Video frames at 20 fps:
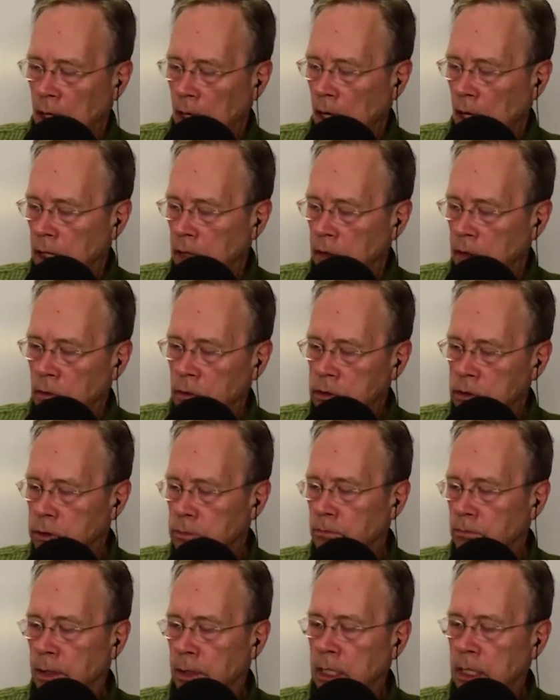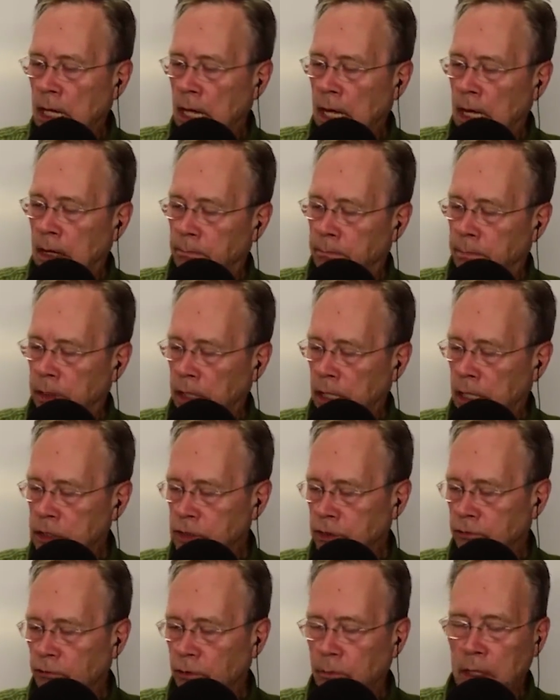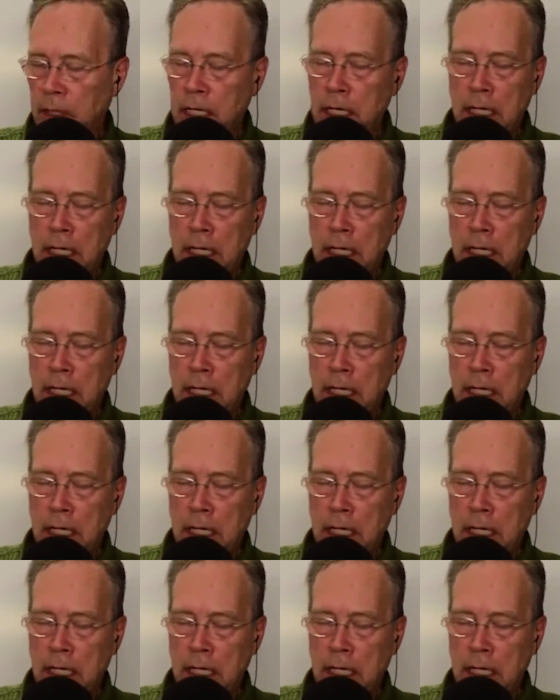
I know it's been a pleasure for me,